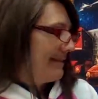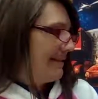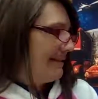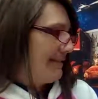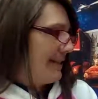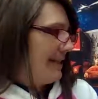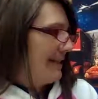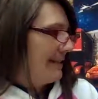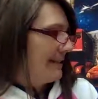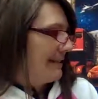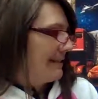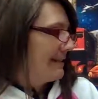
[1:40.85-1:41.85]
Oh
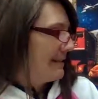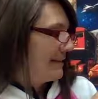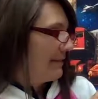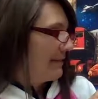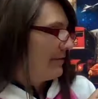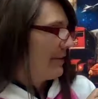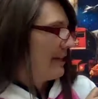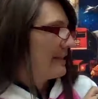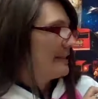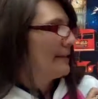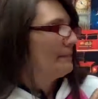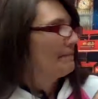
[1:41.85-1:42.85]
guys, it's so
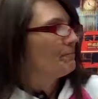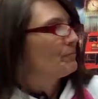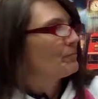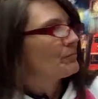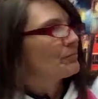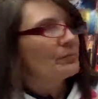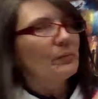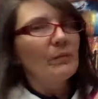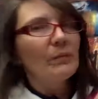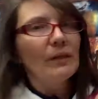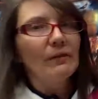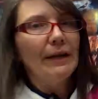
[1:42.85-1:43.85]
fancy.
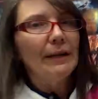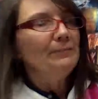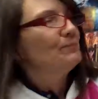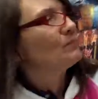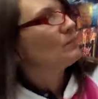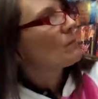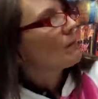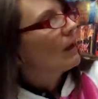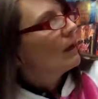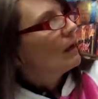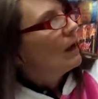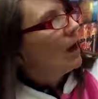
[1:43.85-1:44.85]
Ready?
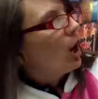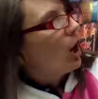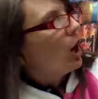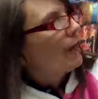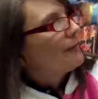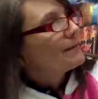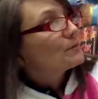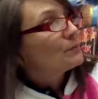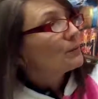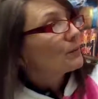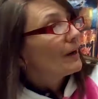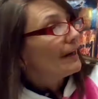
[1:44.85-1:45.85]
On this
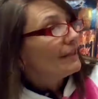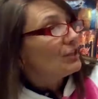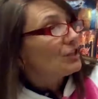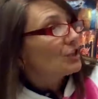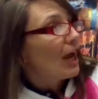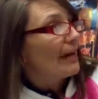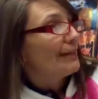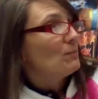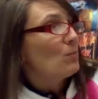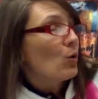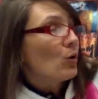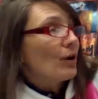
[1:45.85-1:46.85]
bright and shiny
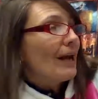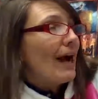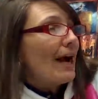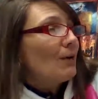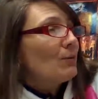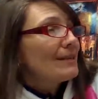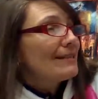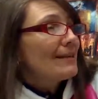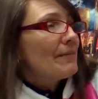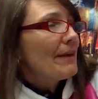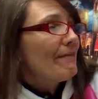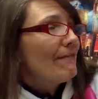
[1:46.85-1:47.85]
morning, I want
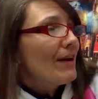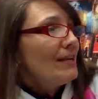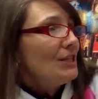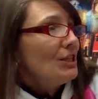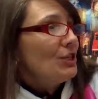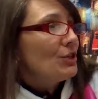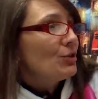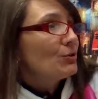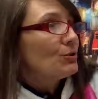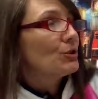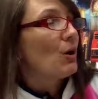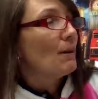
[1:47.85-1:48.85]
something fun to
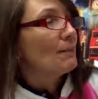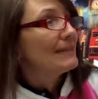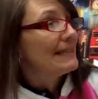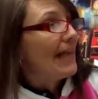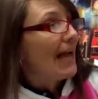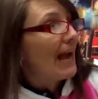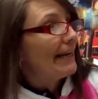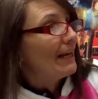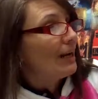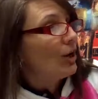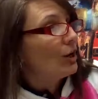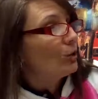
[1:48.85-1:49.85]
do. So I'm
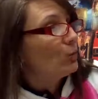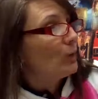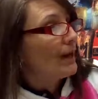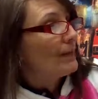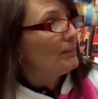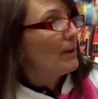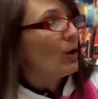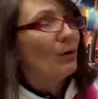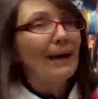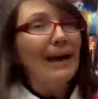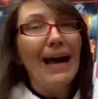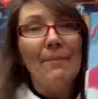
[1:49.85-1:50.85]
sliding on a rainbow
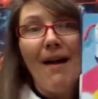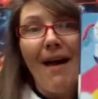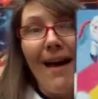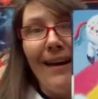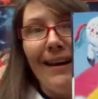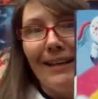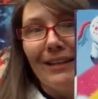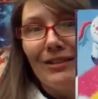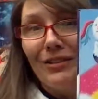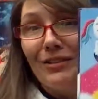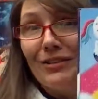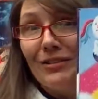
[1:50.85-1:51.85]
and I'm heading
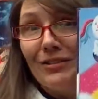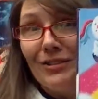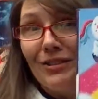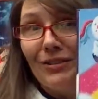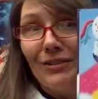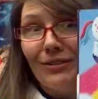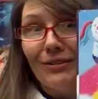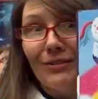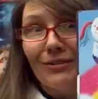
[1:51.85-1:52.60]
to the zoo.